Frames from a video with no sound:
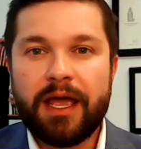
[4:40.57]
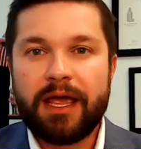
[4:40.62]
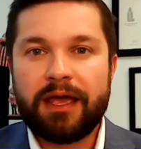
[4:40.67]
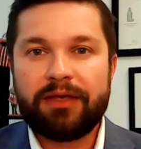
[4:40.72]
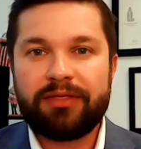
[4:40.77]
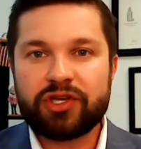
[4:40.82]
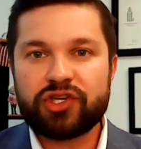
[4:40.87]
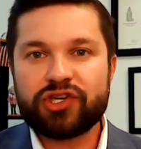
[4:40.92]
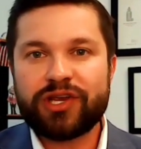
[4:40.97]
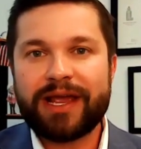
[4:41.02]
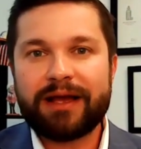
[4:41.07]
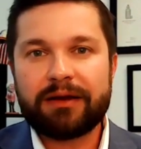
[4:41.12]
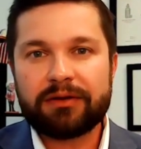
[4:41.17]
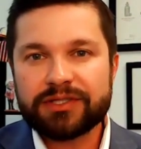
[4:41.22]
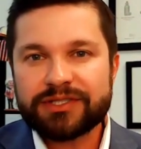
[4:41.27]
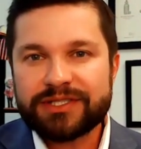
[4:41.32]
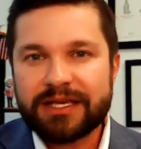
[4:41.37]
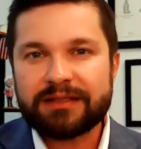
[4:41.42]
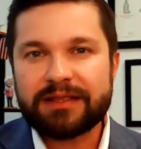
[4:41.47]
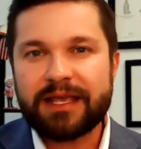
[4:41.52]
And the
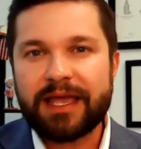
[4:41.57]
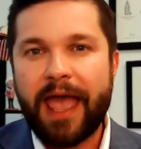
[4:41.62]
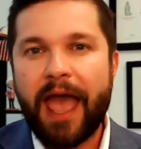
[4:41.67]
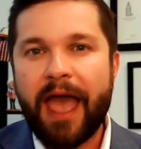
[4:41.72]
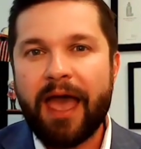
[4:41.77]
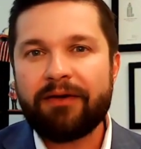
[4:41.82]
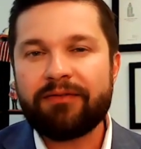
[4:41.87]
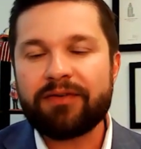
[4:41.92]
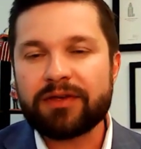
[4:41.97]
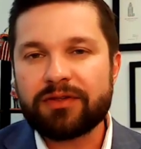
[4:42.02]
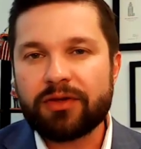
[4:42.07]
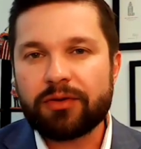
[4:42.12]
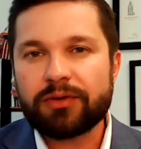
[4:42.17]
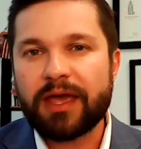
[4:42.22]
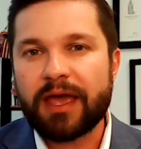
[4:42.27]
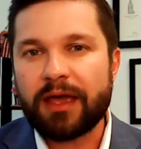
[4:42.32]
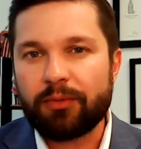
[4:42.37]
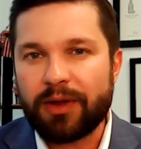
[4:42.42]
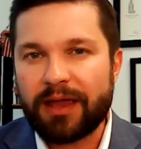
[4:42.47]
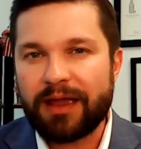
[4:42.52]
challenge that they have is,
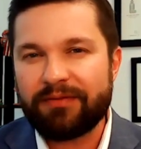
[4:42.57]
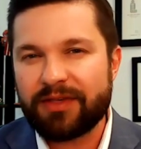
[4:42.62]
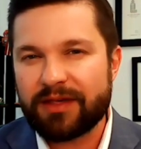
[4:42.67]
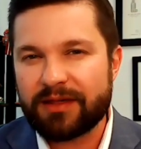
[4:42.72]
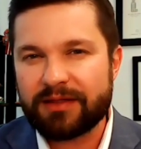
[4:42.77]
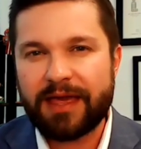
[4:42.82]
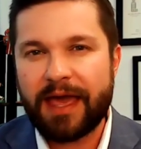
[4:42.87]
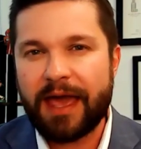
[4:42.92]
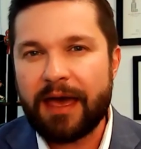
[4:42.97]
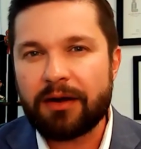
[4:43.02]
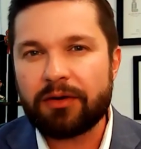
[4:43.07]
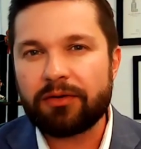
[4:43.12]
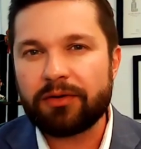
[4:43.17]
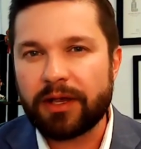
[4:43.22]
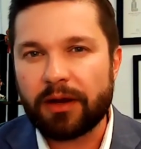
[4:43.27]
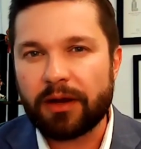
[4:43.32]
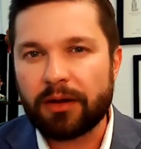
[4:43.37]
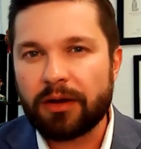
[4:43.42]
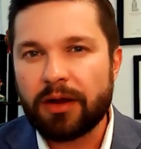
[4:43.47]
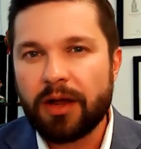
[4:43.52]
okay, we have this cattle
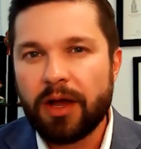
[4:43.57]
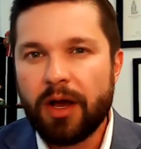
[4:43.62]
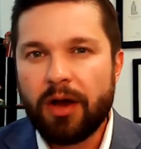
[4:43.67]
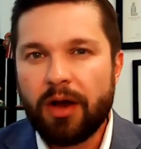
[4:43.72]
here.